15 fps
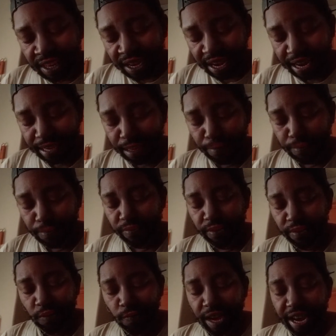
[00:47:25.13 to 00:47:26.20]
and
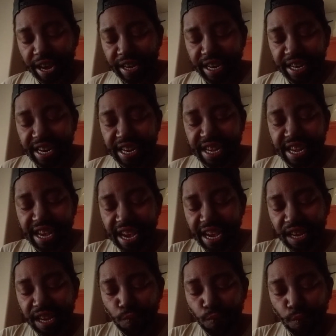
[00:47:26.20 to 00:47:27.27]

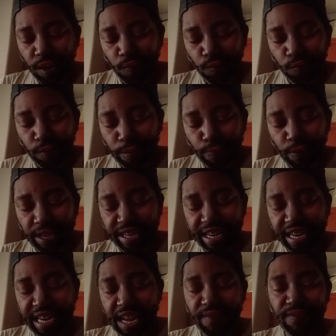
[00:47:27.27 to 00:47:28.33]
W280DK 103.9
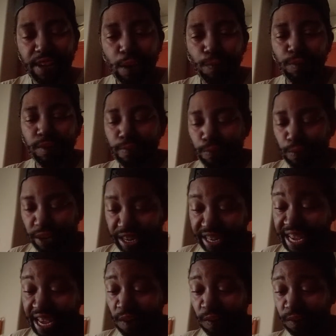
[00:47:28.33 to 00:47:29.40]
FM Spring
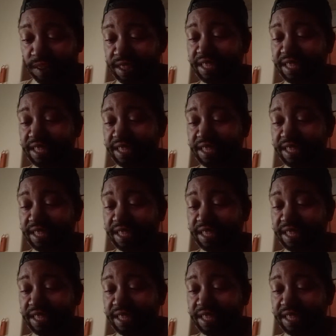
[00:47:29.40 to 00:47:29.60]
Hill.